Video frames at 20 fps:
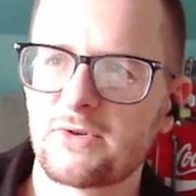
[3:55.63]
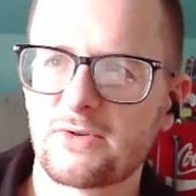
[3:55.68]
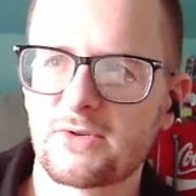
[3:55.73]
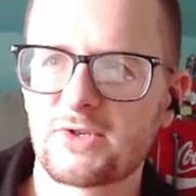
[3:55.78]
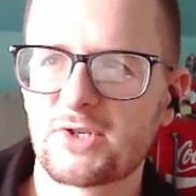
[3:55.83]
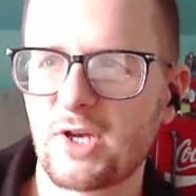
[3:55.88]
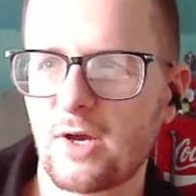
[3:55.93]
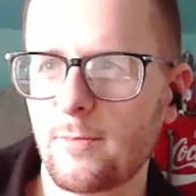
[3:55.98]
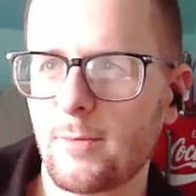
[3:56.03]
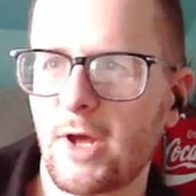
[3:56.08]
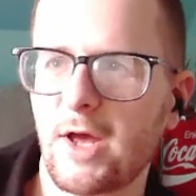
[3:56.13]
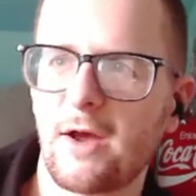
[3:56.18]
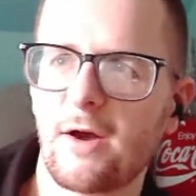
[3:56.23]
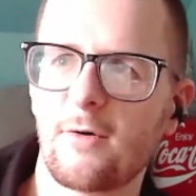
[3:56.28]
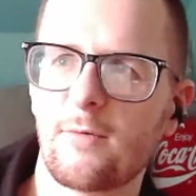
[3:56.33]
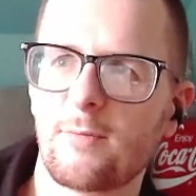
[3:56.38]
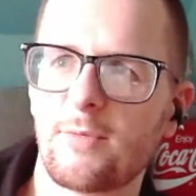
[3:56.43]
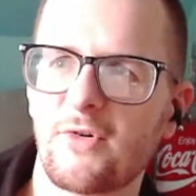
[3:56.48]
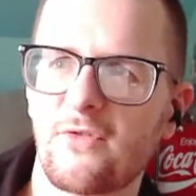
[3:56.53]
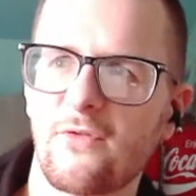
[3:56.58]
Somehow,
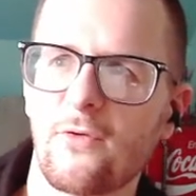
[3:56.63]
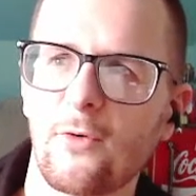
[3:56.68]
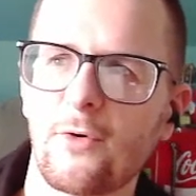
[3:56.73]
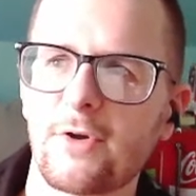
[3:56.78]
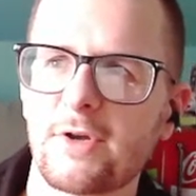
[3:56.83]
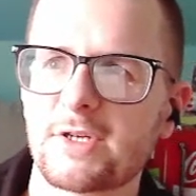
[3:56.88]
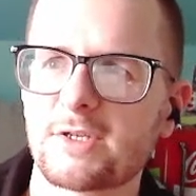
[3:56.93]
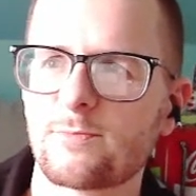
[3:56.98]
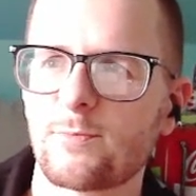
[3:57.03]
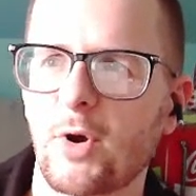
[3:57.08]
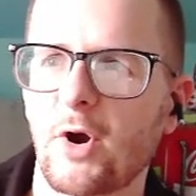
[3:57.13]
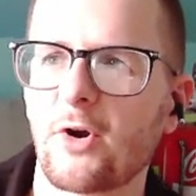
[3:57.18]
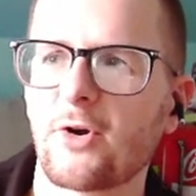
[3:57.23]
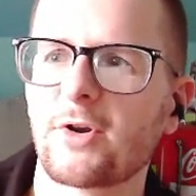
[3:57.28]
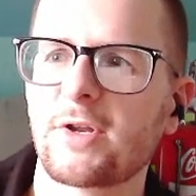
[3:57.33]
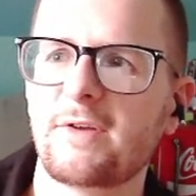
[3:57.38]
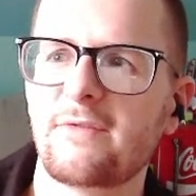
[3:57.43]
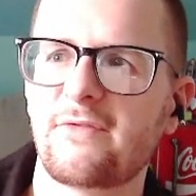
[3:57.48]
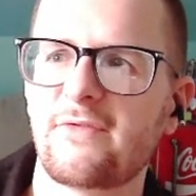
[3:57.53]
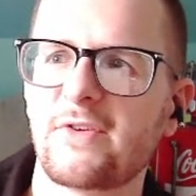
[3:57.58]
before his
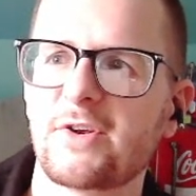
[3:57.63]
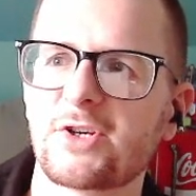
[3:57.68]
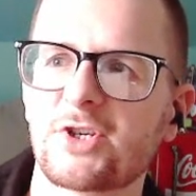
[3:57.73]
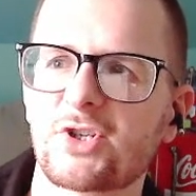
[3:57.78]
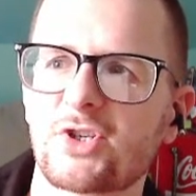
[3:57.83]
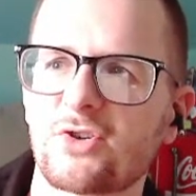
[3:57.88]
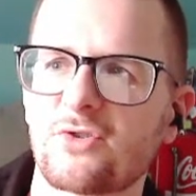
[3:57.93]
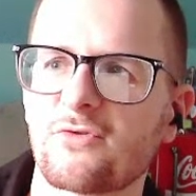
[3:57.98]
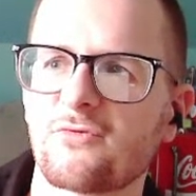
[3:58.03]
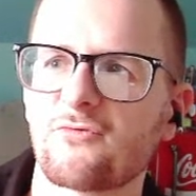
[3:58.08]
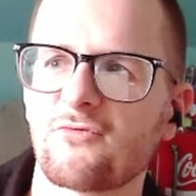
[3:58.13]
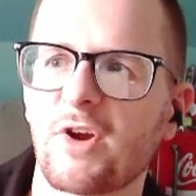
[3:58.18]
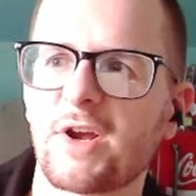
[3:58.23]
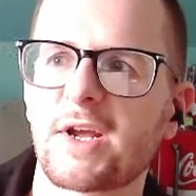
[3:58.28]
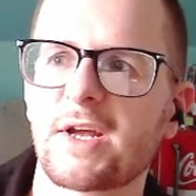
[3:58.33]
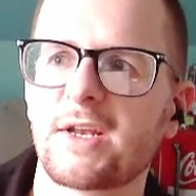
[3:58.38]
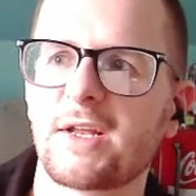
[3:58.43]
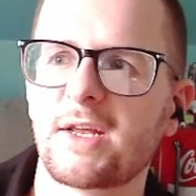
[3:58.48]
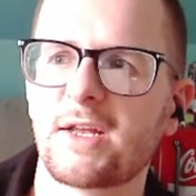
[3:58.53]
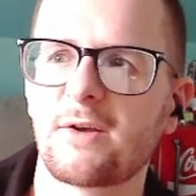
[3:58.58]
party finished
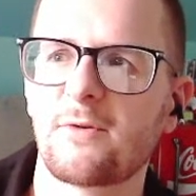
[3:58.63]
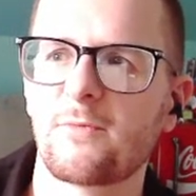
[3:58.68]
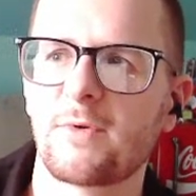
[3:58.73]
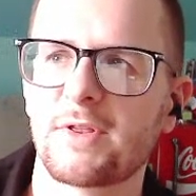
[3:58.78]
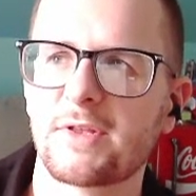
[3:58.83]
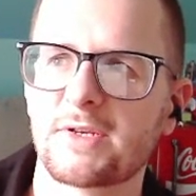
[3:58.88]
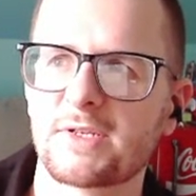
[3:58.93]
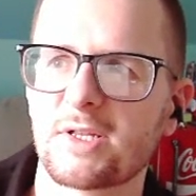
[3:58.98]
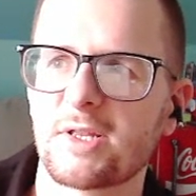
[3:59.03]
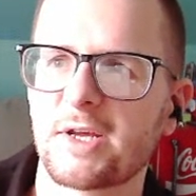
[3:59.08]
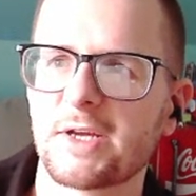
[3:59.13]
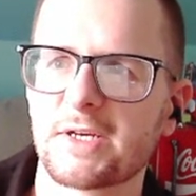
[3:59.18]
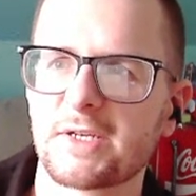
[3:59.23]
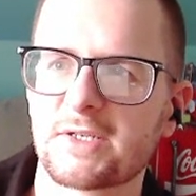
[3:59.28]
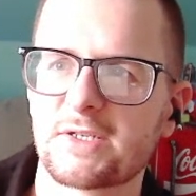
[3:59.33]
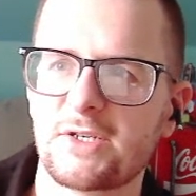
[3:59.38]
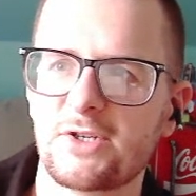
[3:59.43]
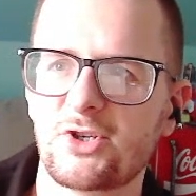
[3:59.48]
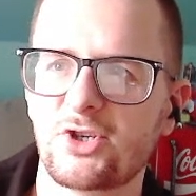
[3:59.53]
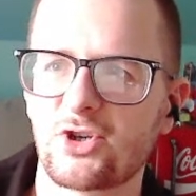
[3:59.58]
reckoning with his
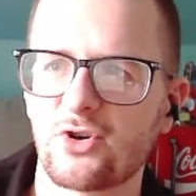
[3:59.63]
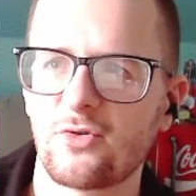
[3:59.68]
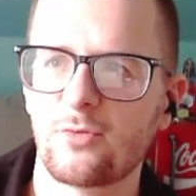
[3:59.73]
legacy, Joe